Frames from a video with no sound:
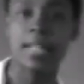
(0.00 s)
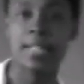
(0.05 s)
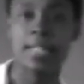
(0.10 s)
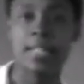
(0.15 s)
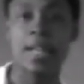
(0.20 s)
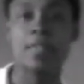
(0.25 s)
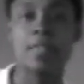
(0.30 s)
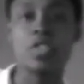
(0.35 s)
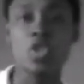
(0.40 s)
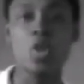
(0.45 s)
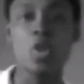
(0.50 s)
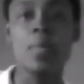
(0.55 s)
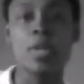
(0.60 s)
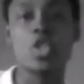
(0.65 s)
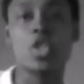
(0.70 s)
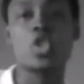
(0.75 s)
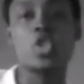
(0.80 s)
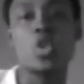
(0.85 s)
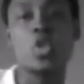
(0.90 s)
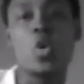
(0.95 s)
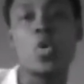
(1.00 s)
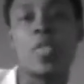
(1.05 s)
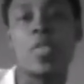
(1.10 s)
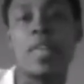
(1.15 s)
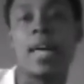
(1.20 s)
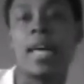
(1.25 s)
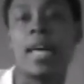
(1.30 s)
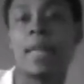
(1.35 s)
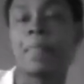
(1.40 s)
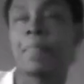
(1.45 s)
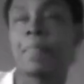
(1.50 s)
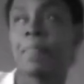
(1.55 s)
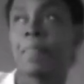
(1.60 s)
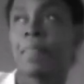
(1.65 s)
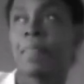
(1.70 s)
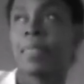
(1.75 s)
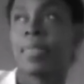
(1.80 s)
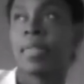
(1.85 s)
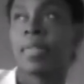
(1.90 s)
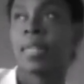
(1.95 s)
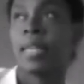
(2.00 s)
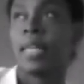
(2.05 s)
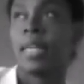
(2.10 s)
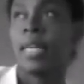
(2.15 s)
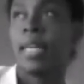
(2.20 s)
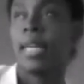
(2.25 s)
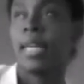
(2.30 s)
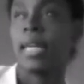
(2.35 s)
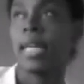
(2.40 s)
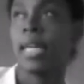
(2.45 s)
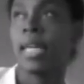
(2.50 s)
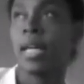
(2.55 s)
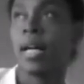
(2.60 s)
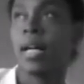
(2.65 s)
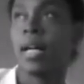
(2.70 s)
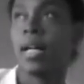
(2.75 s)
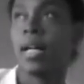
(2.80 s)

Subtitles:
in his life, so much so that he